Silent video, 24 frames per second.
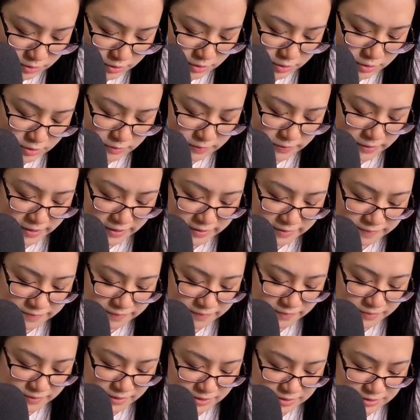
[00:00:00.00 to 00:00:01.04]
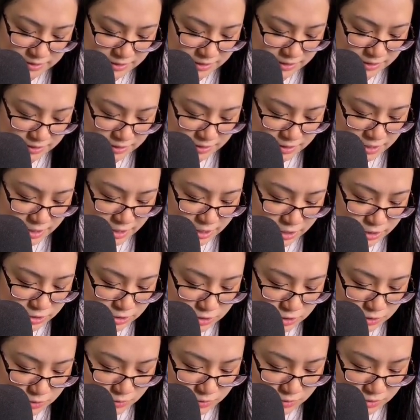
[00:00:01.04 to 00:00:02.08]
Okay, that's it.
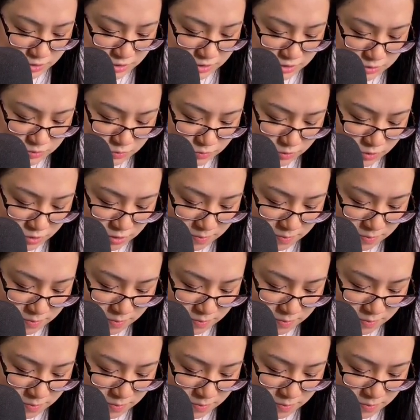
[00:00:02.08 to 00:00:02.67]
So this would